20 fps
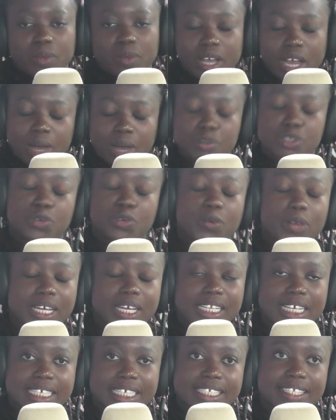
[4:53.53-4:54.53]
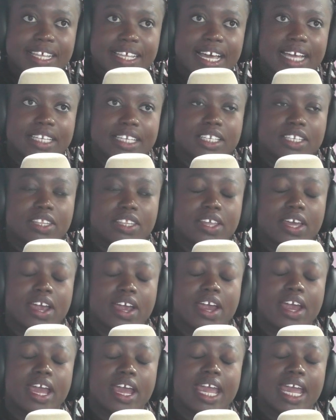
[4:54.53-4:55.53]
come to realize that
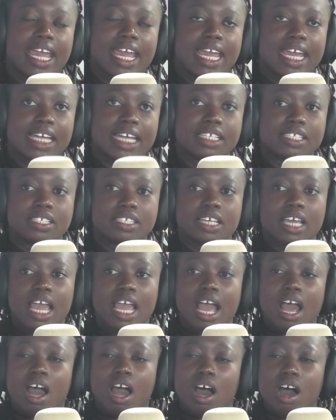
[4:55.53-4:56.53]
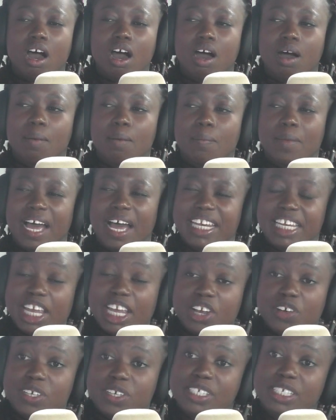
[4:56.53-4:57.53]
there is an
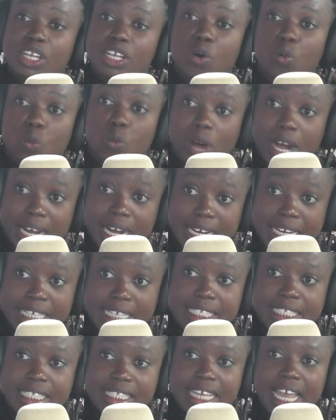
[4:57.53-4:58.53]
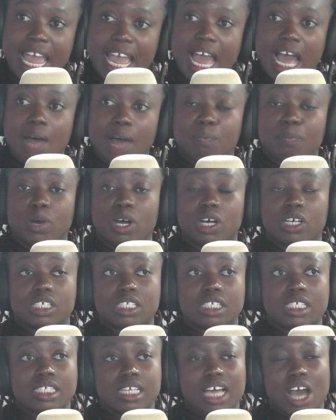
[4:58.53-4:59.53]
increase in awareness
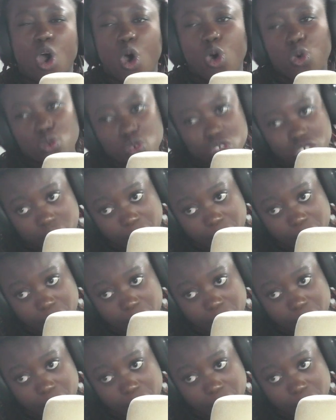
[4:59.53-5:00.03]
amongst older